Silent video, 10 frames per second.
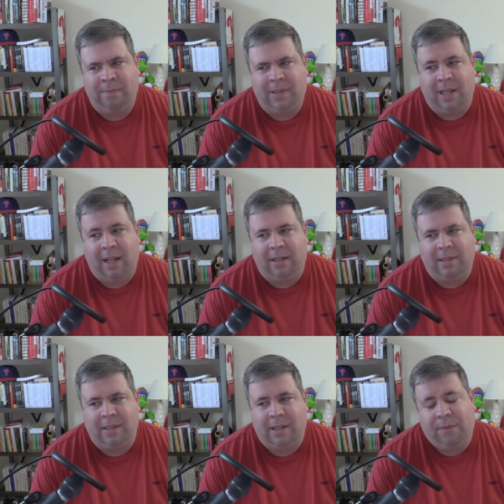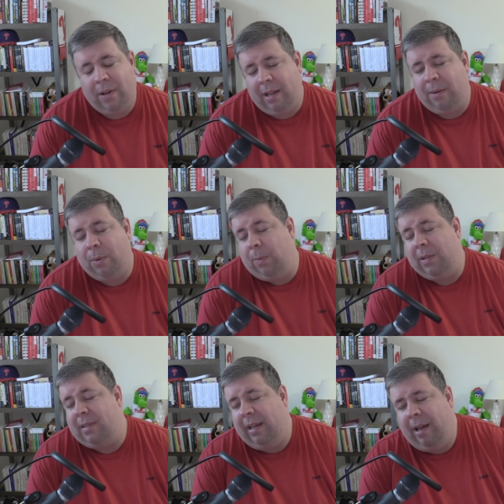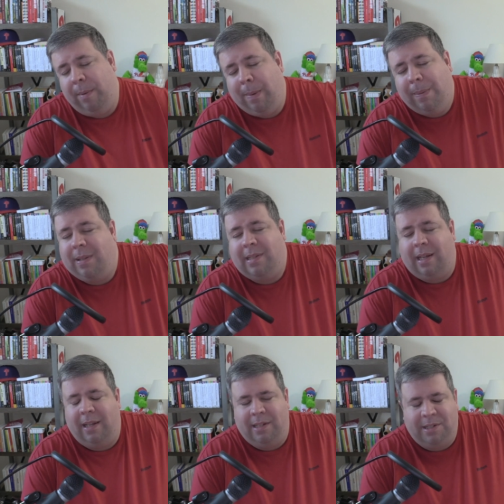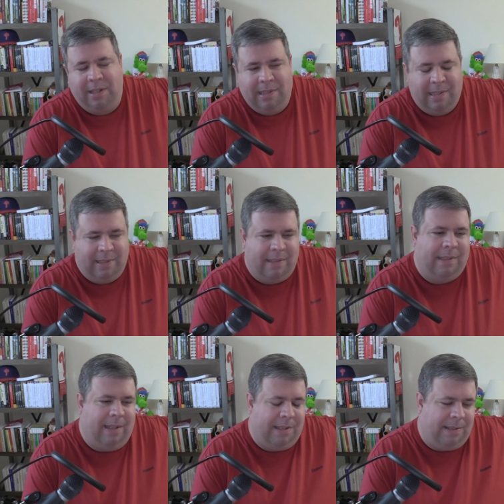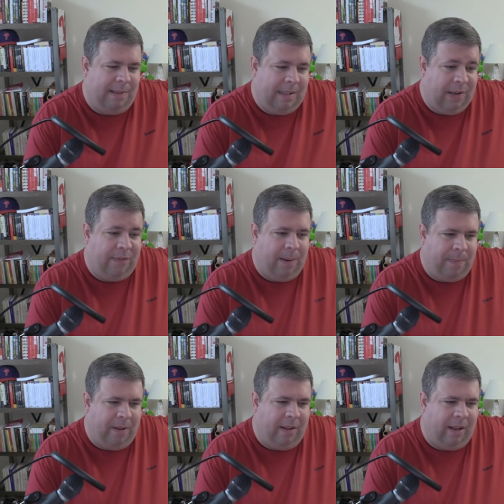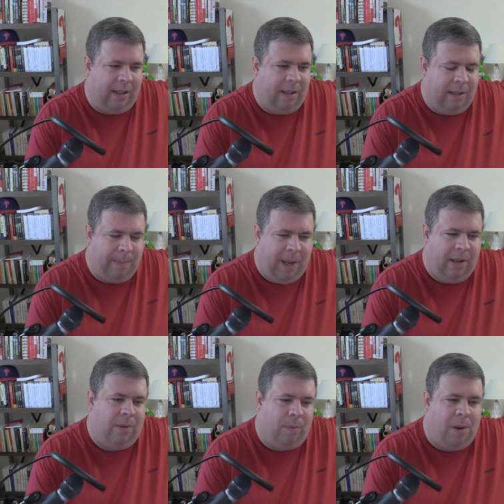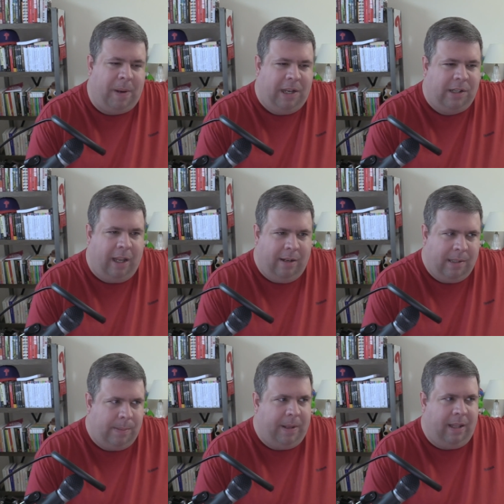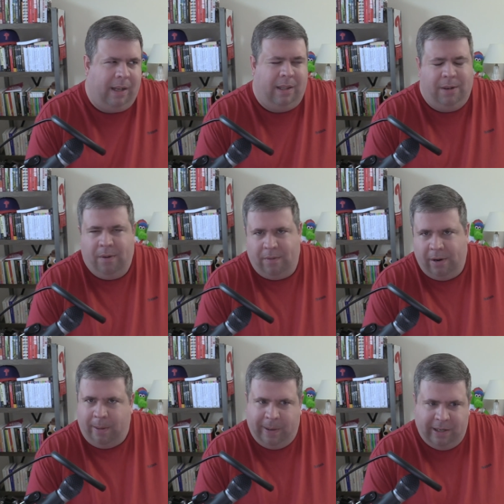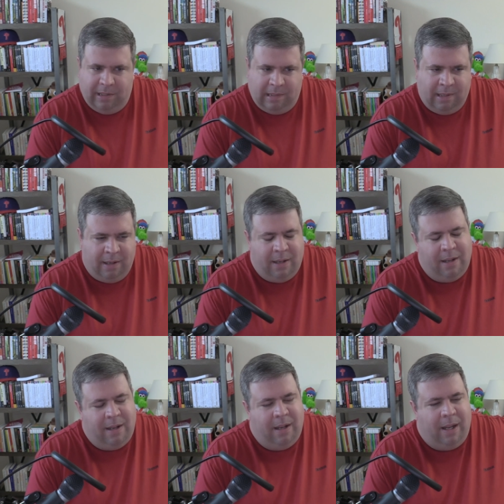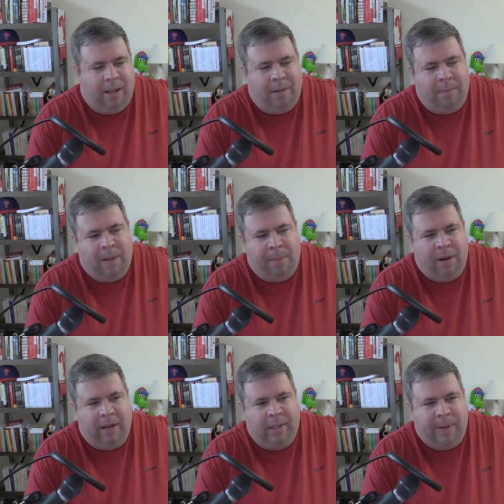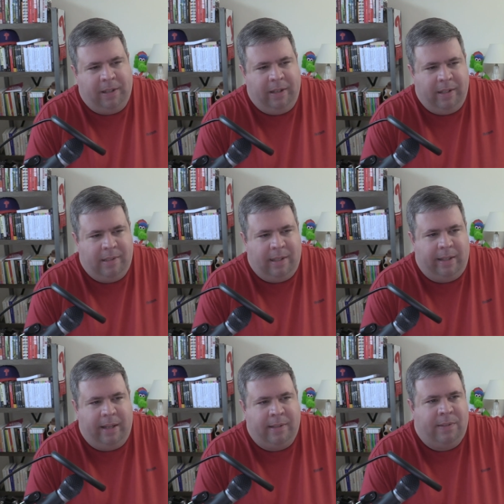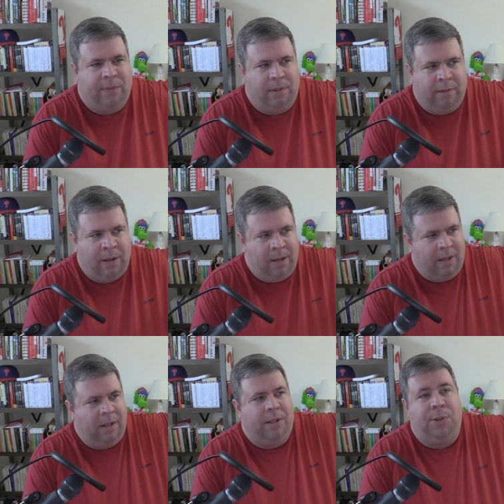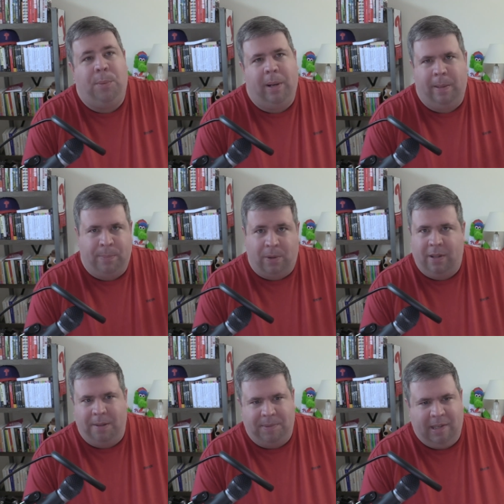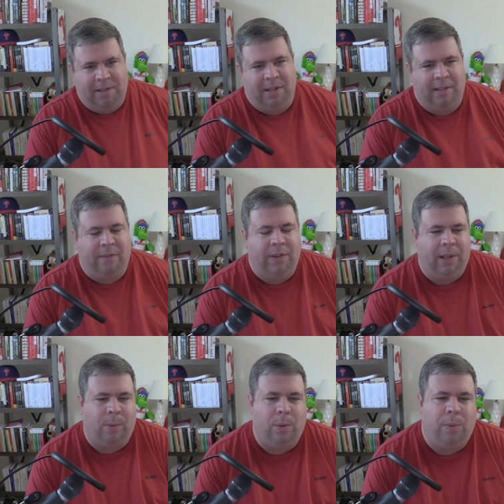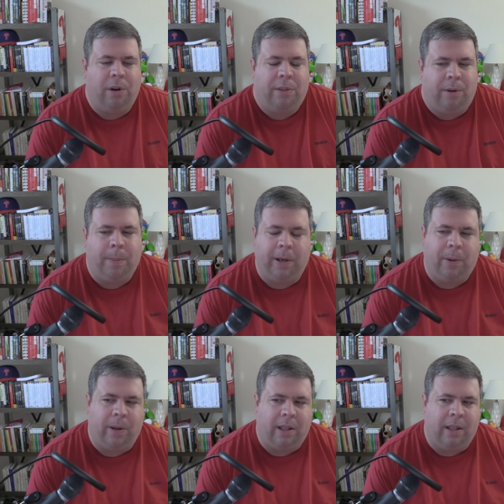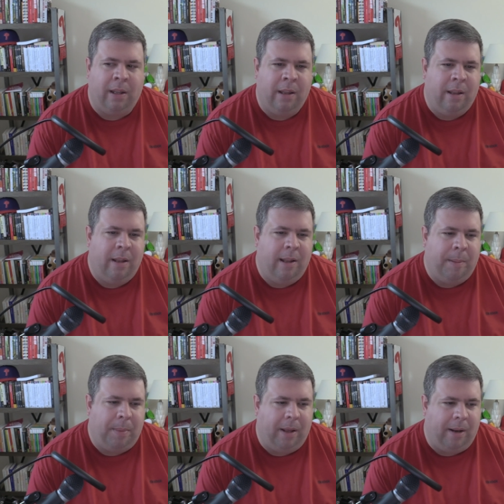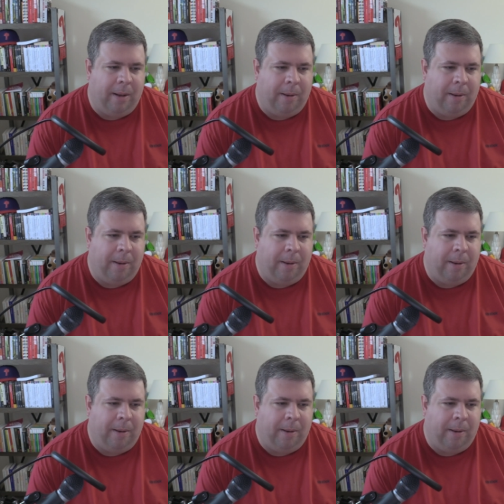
styles and stuff. Well, we'll see. I mean, maybe the second edition is different, but like the raw page count is about like a little over 100 pages. I'm not expecting this to last for too many book club sessions. I feel like we'll work through it pretty quickly. But